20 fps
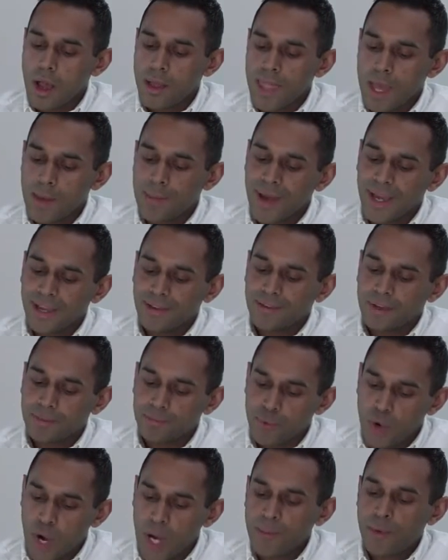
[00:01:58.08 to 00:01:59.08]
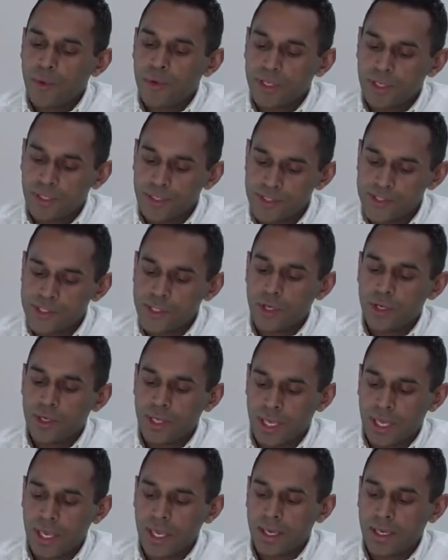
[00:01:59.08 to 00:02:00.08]
Now, my primary concern
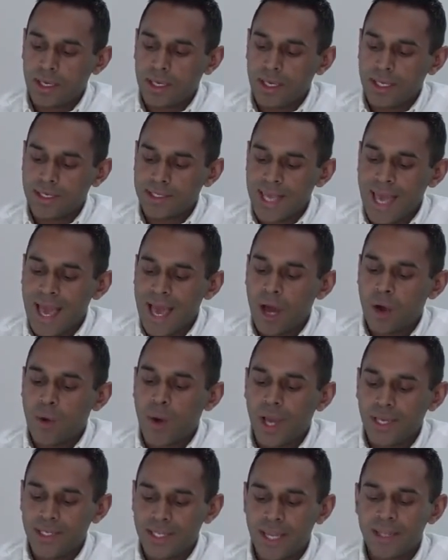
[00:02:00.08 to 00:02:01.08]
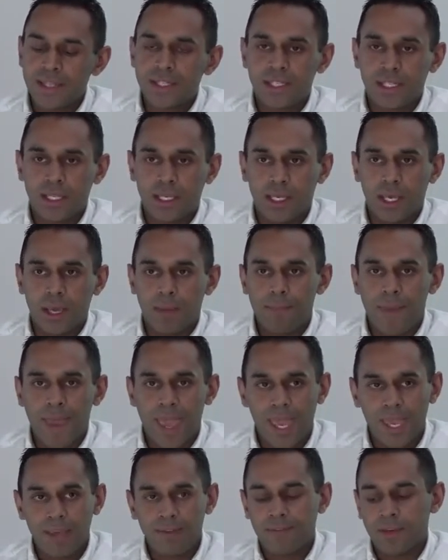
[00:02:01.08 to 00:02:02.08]
here is how identity and
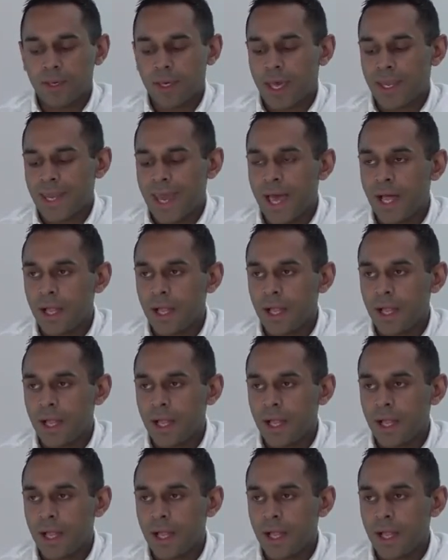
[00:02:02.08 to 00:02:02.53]
behaviour and